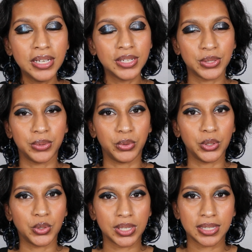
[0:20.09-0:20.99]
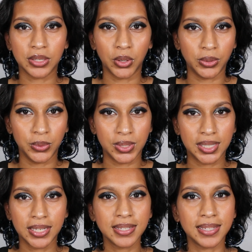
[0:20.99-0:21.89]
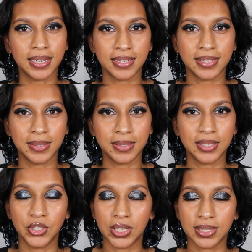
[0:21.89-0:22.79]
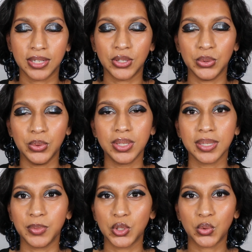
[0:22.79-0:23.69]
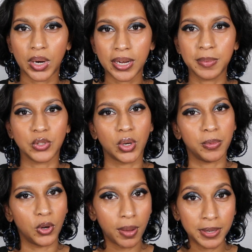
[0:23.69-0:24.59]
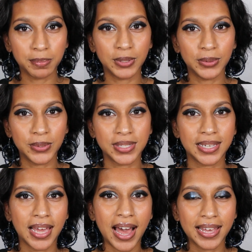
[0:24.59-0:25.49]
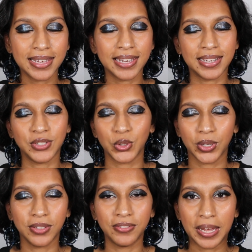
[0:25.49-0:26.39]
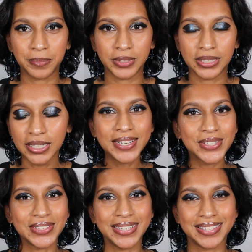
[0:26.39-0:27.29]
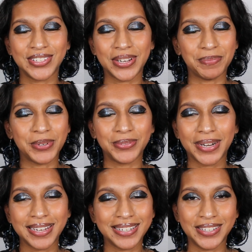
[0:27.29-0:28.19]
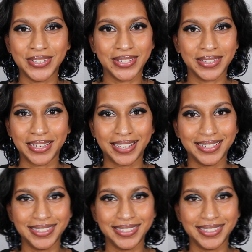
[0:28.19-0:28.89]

So if you're interested in all those things, then I suggest that you subscribe and drop a comment below, say hi, and join the family. So let's jump right into that.